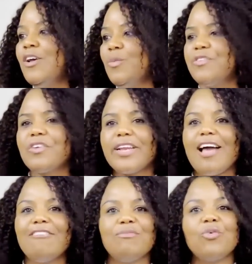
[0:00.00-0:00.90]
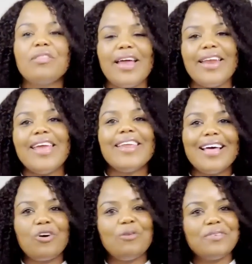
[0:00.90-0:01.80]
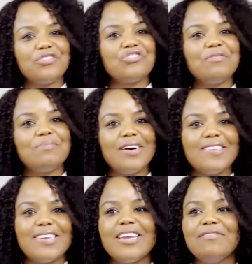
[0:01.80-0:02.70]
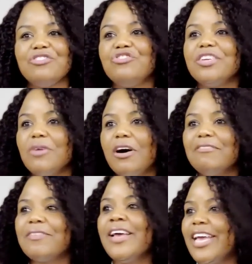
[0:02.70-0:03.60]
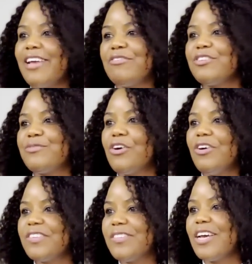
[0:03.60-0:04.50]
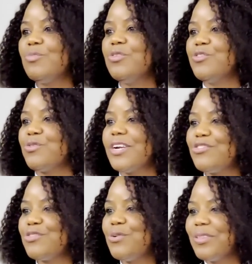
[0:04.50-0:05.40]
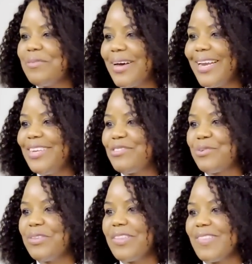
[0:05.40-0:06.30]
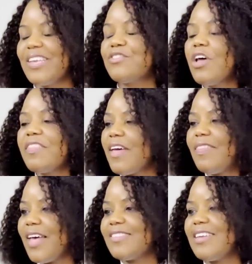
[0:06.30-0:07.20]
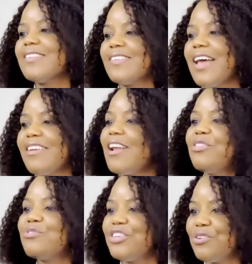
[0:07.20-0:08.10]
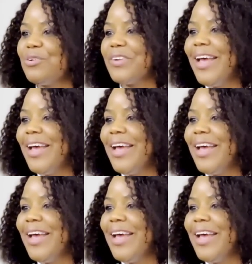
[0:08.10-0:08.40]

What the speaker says: We certainly have more than any other opposition party can ever dream of. Everyone's forgotten that Munzura took all the money, took all the things. Not that that's our standard, our threshold.